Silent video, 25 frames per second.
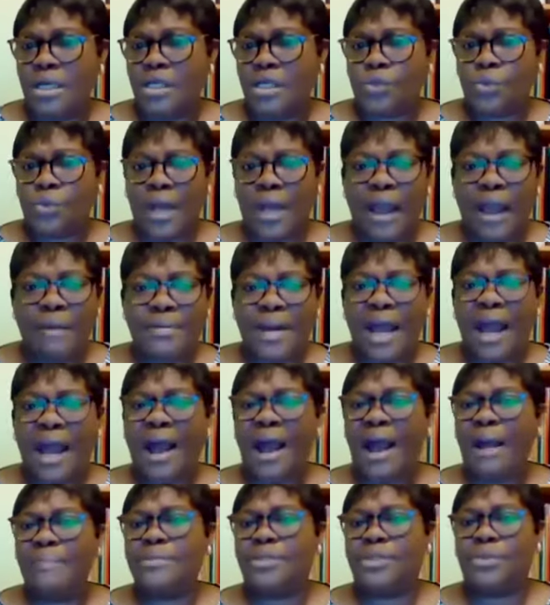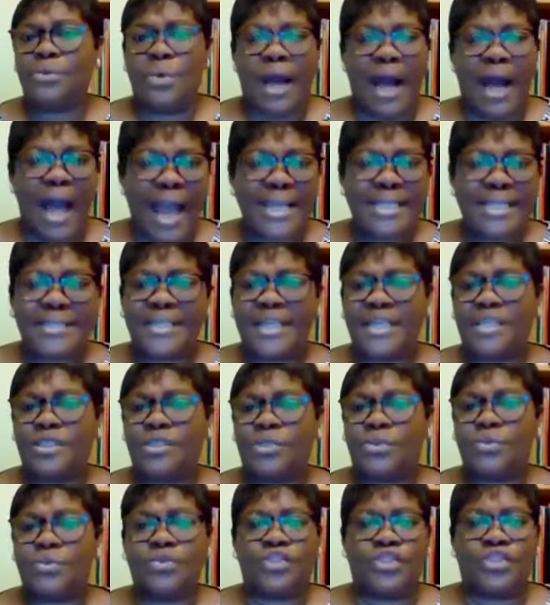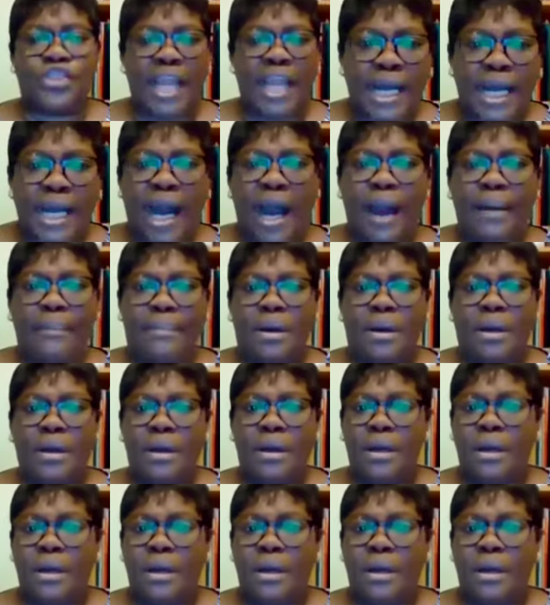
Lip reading: To Abraham, to Isaac, to Jacob.